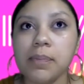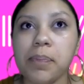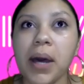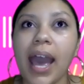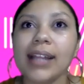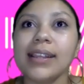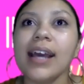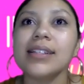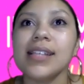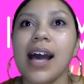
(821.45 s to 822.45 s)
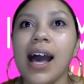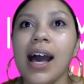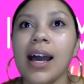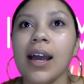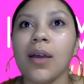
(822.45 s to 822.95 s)
but at that
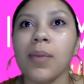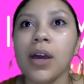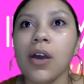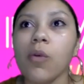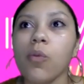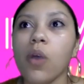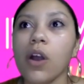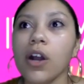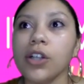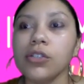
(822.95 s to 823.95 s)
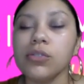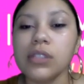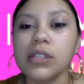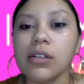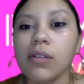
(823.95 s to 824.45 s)
time, were you
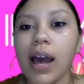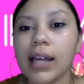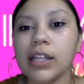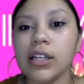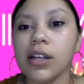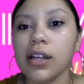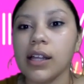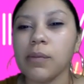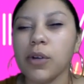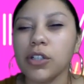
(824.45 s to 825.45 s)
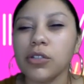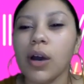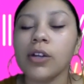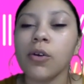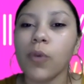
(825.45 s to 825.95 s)
still were you
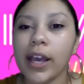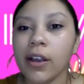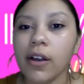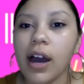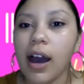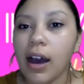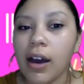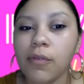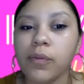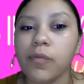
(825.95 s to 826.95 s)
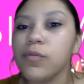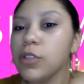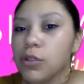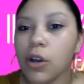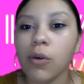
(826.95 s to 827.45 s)
unaware of,
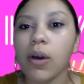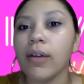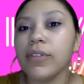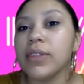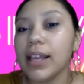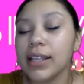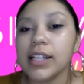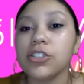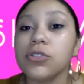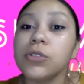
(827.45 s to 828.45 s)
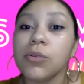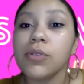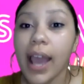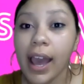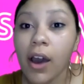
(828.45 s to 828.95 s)
you know, of the things that you know
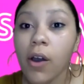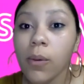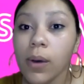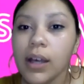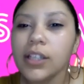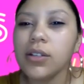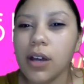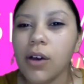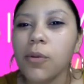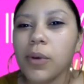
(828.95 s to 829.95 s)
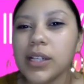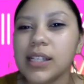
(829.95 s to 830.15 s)
now? You know, was it?